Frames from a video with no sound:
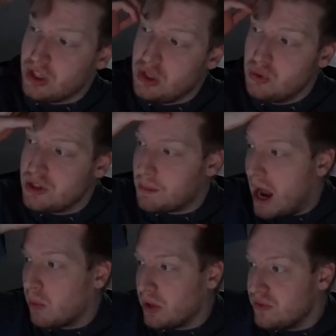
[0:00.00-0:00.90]
using
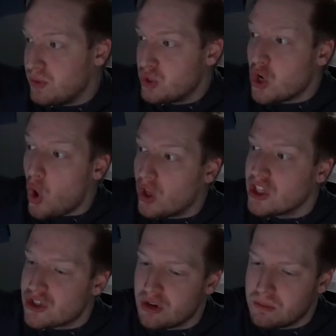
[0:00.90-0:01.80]
power infusion on the
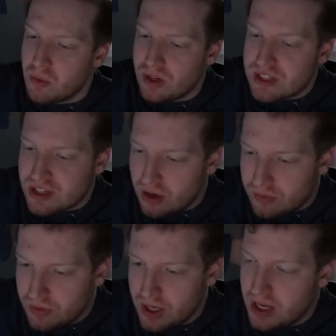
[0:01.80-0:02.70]
Stoneborn itself,
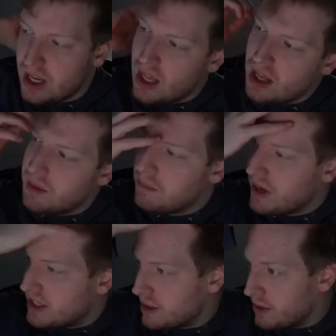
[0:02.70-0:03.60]

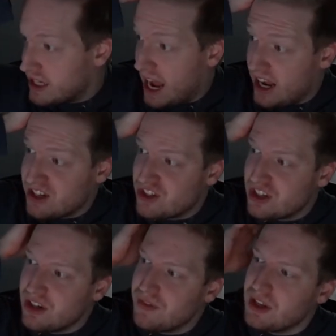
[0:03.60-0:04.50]
makes them attack
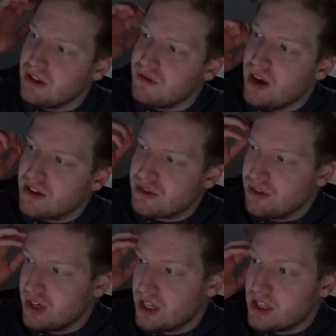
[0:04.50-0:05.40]
significantly faster.
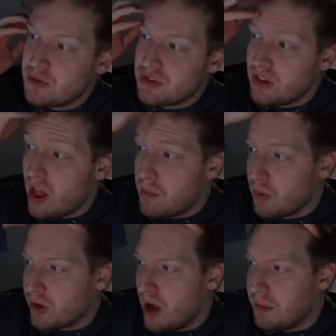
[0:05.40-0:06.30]
This was a lot more
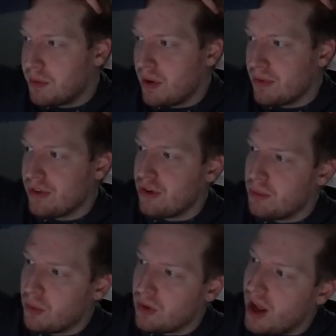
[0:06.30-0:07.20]
common whenever the
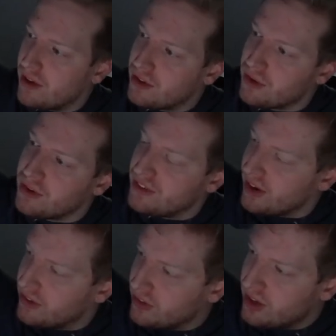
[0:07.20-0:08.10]
Stoneborn lasted 30
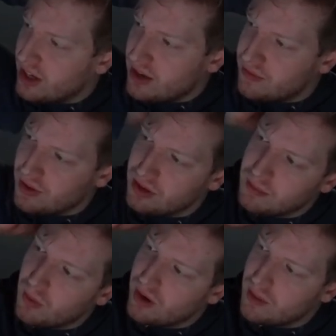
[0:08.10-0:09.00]
seconds. It did infinitely
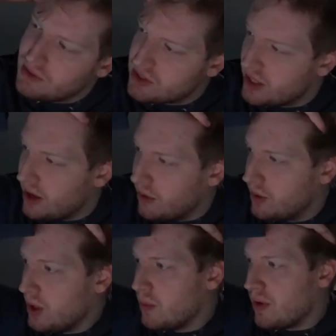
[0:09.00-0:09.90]
more damage than now
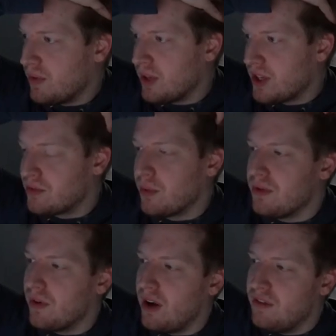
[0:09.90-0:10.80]
whenever it lasts
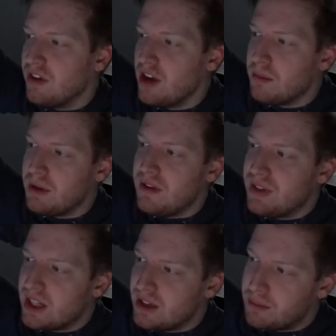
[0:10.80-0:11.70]
45. But even
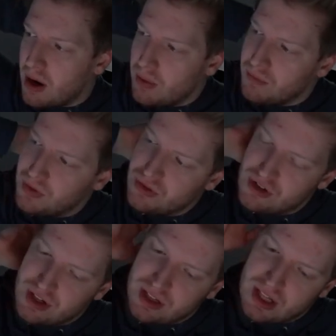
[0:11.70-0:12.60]
then, power
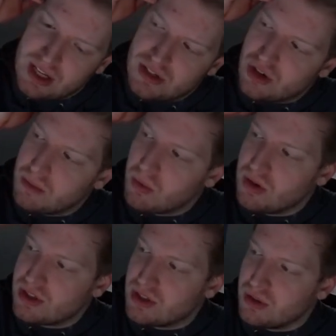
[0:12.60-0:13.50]
infusioning the Stoneborn
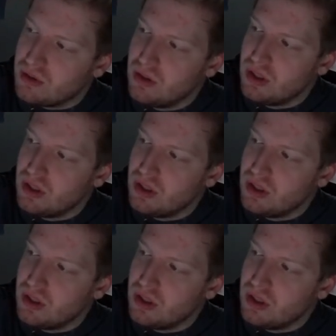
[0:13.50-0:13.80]
is still